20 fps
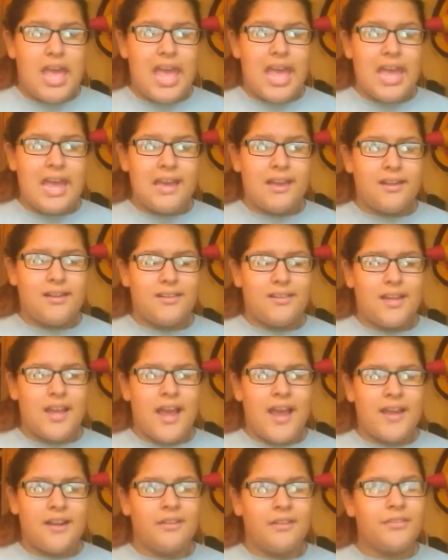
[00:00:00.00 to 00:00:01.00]
And
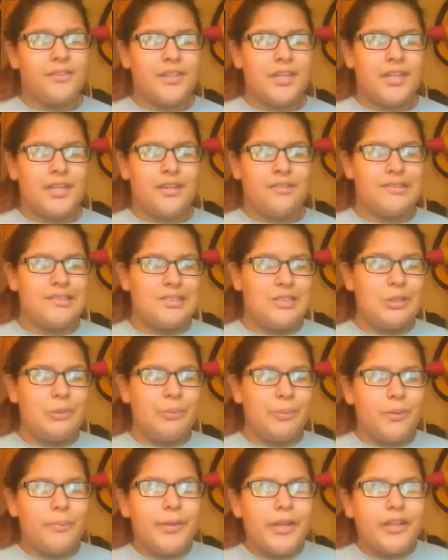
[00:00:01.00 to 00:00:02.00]
I don't think it was
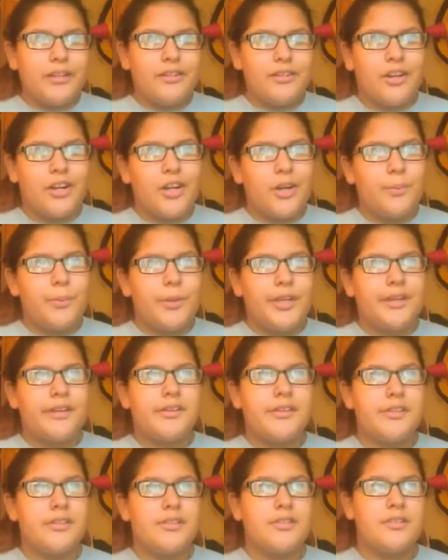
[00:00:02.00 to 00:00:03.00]
super big to her
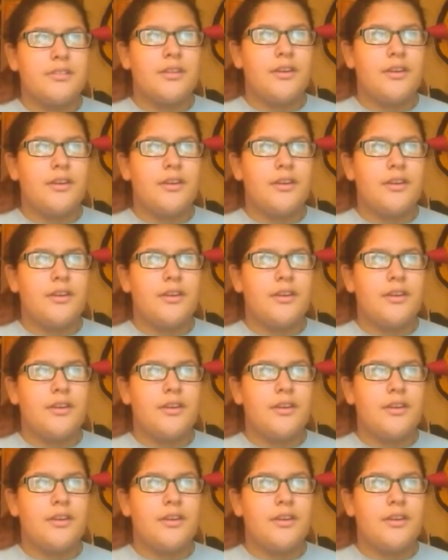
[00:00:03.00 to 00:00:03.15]
because